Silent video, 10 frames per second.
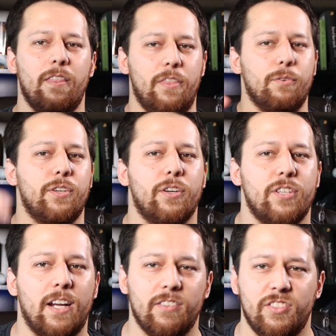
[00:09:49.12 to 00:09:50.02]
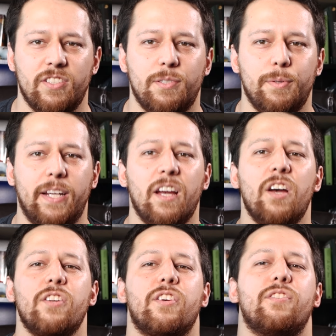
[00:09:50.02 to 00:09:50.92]
Those are your challenges this week,
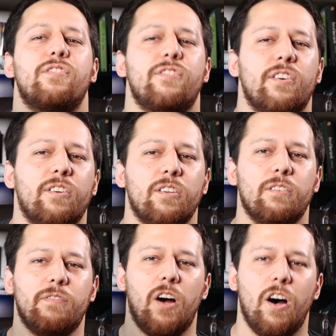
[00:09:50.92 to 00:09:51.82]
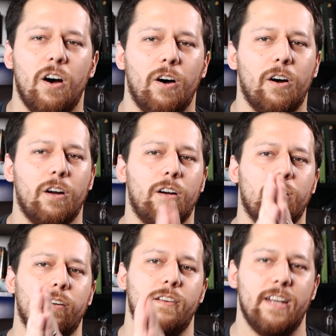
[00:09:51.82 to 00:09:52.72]
to serve
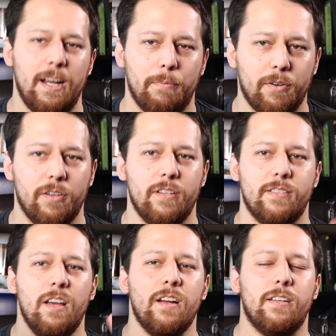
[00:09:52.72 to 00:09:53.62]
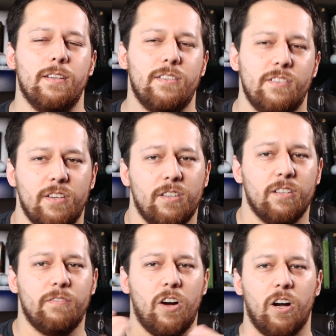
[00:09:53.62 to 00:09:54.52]
our neighborhoods, to
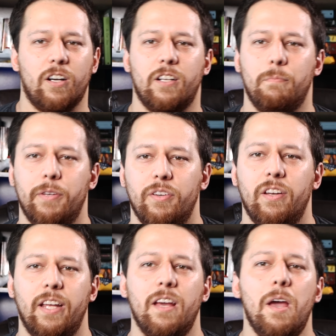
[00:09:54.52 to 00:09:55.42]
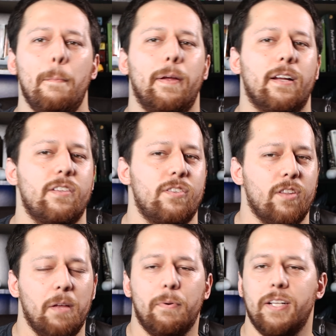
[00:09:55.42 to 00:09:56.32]
serve our community, because
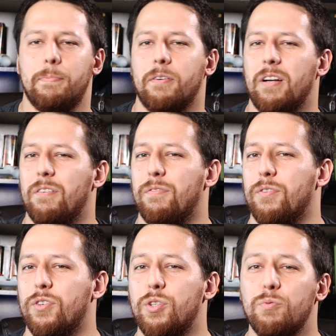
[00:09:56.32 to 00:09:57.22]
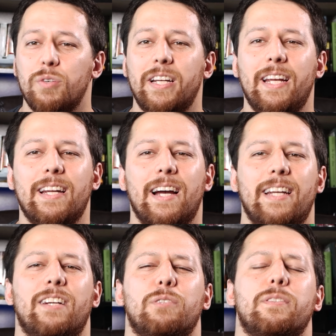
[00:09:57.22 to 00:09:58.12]
Liberty's been around for
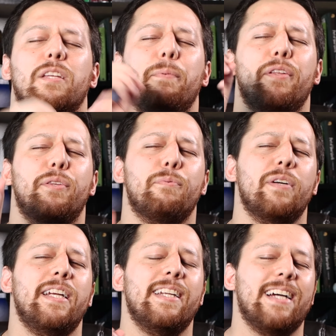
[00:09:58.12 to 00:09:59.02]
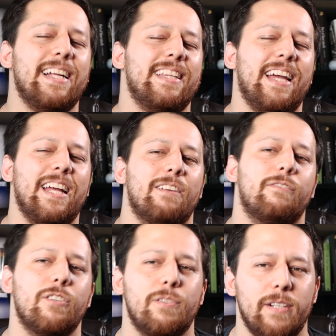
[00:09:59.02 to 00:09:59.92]
29 years. We're celebrating the 29th
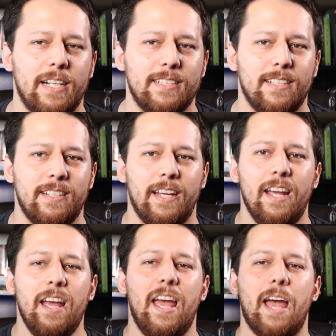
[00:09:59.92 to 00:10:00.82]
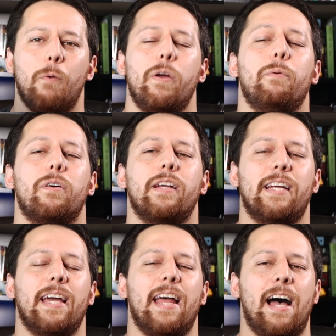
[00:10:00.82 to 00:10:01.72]
anniversary next Sunday, and we want to
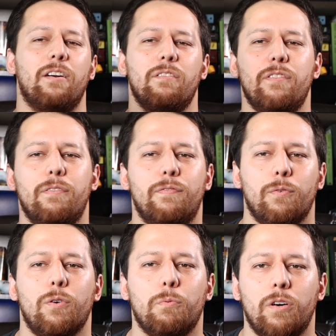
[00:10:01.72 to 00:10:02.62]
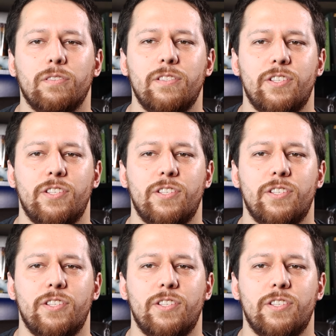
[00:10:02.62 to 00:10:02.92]
get out of the four walls of the